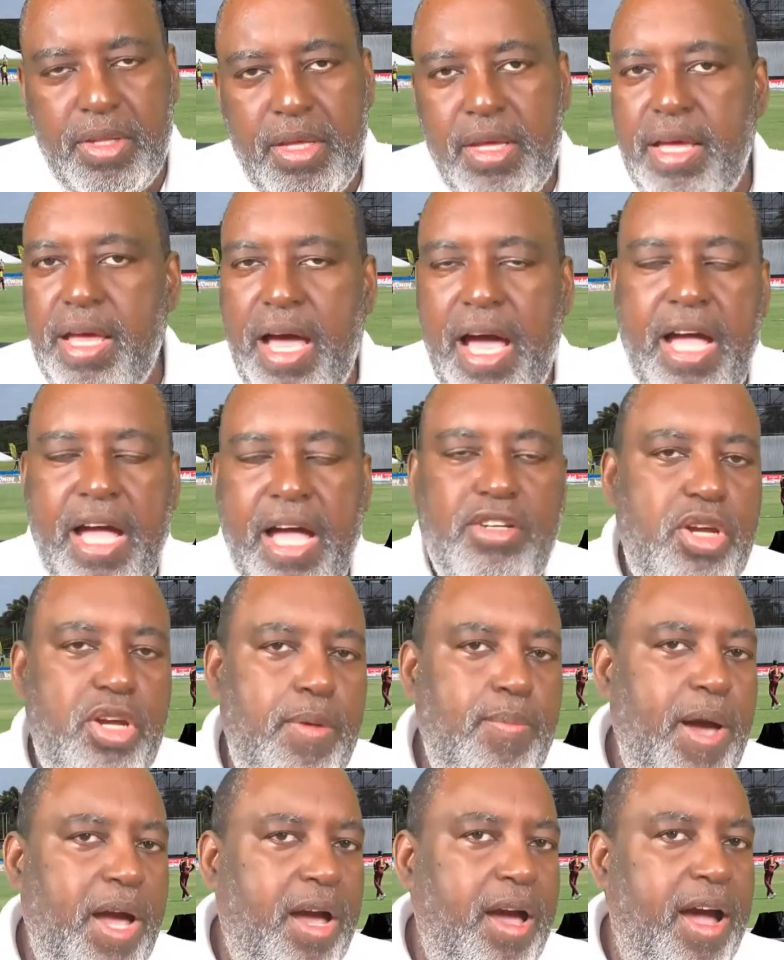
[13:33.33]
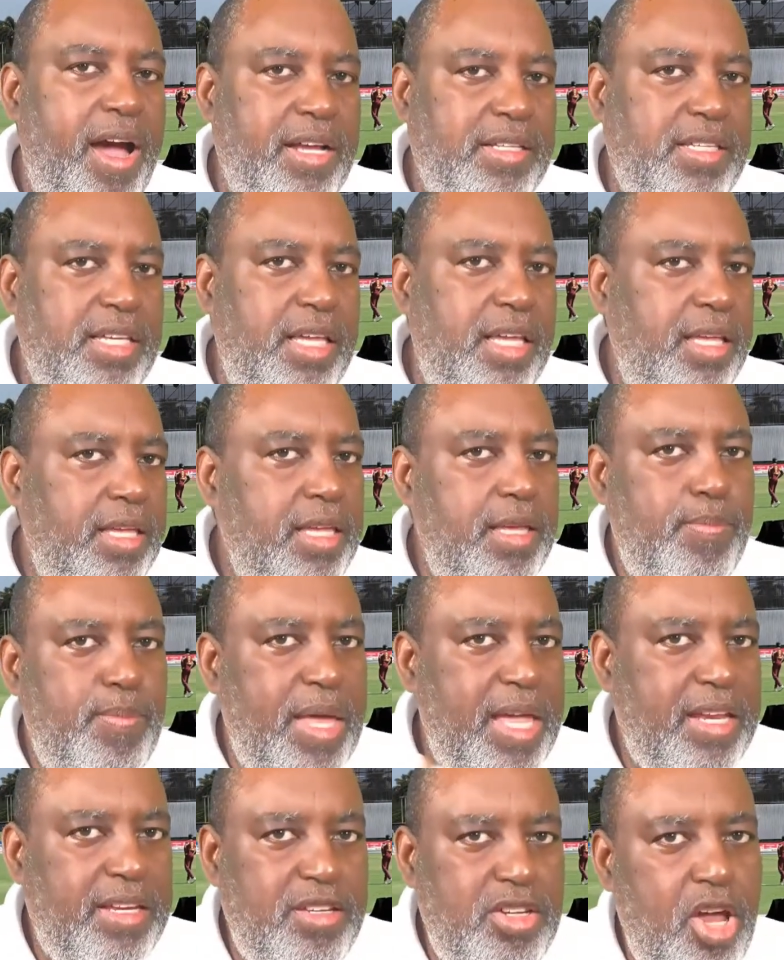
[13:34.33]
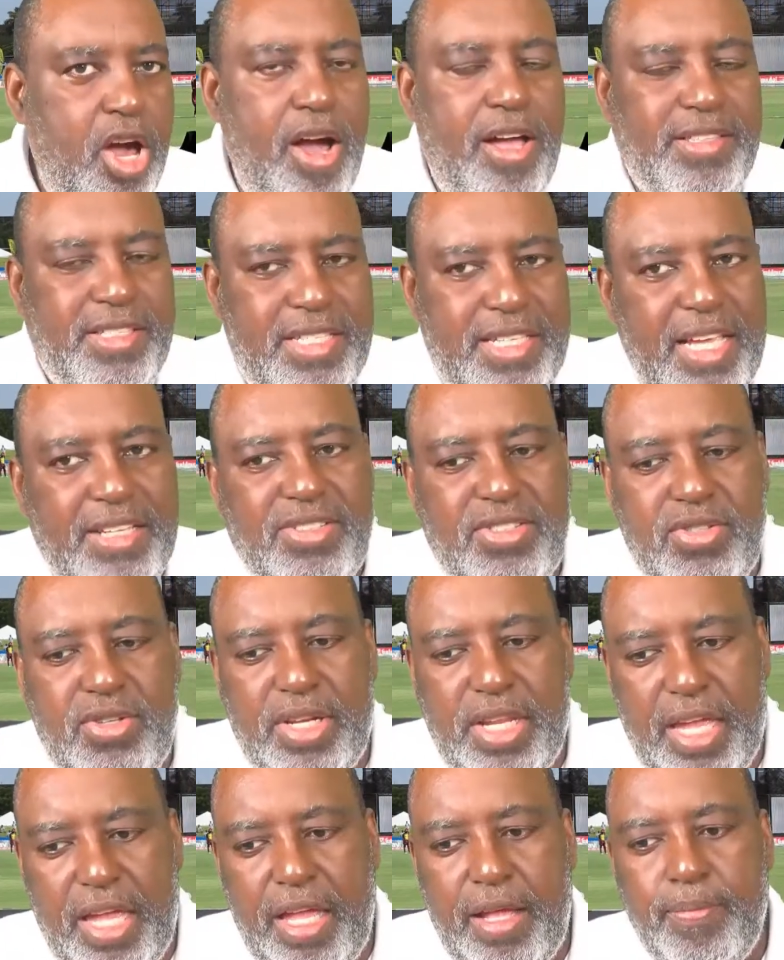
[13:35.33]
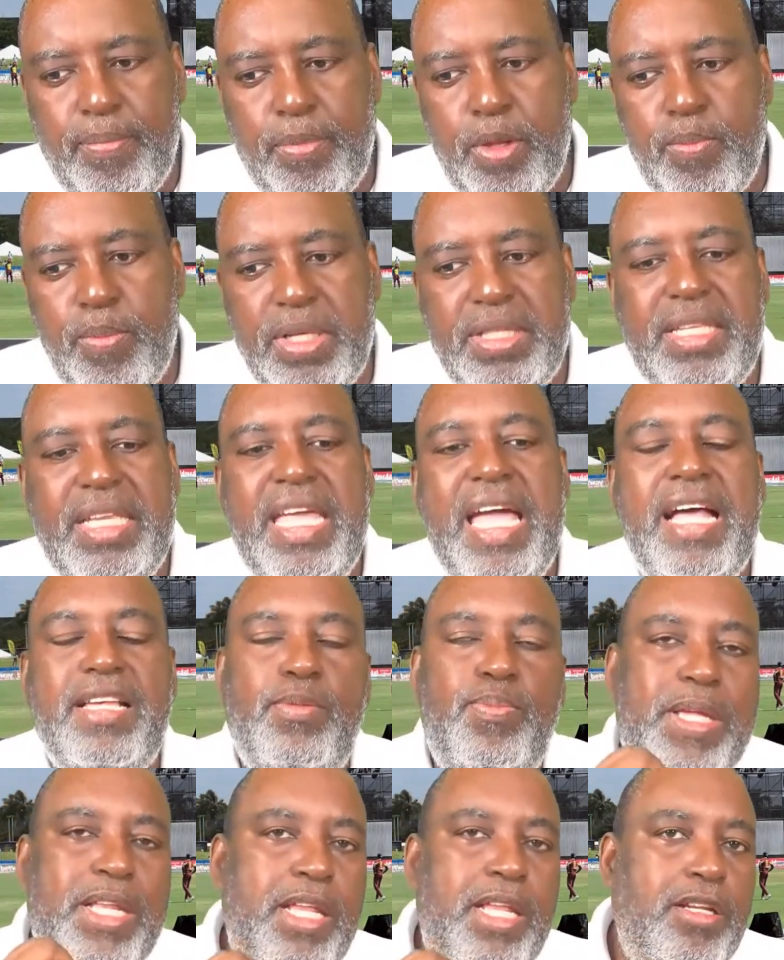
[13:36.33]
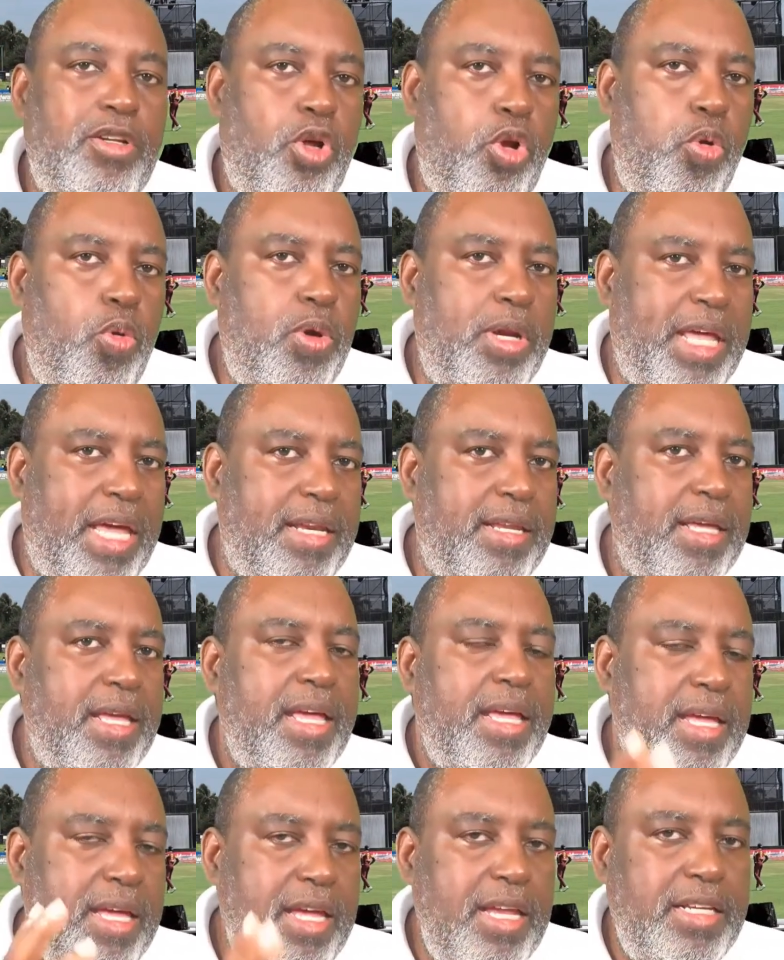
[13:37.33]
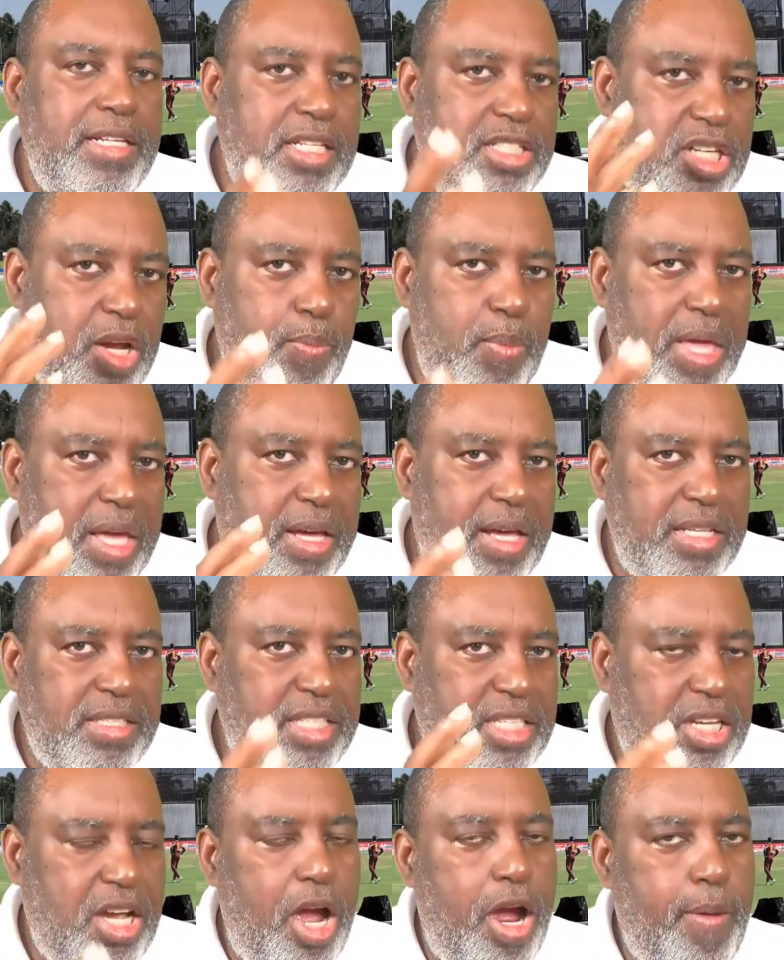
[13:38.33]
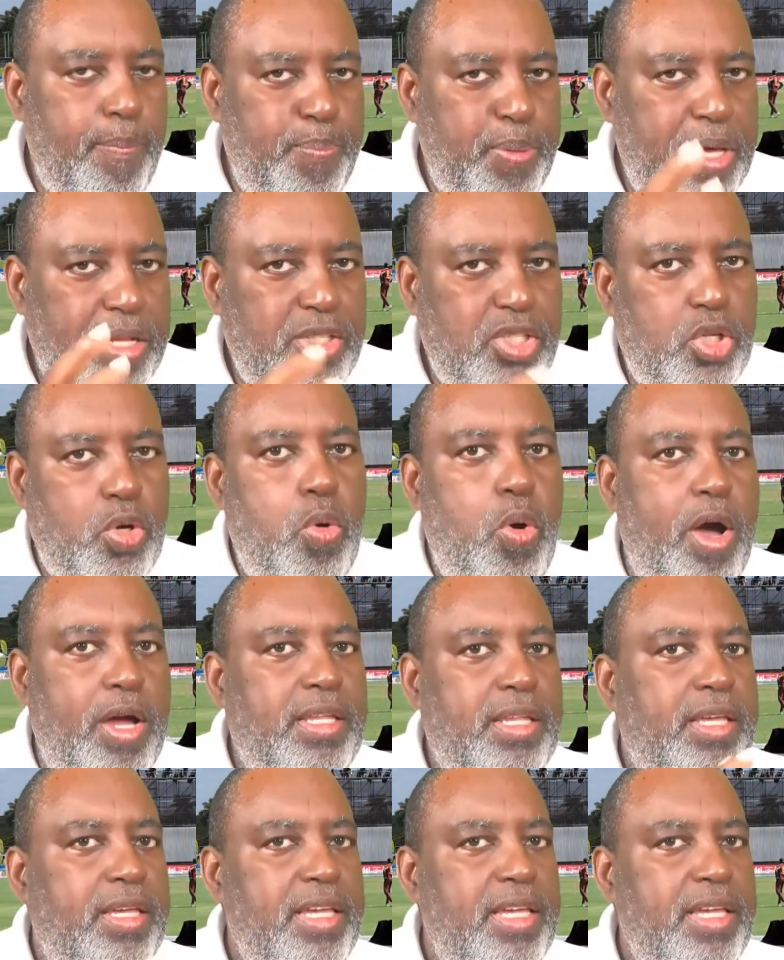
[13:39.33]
Andre McCarthy, he made naught yesterday, but he has been included in the Jamaican Scorpion squad.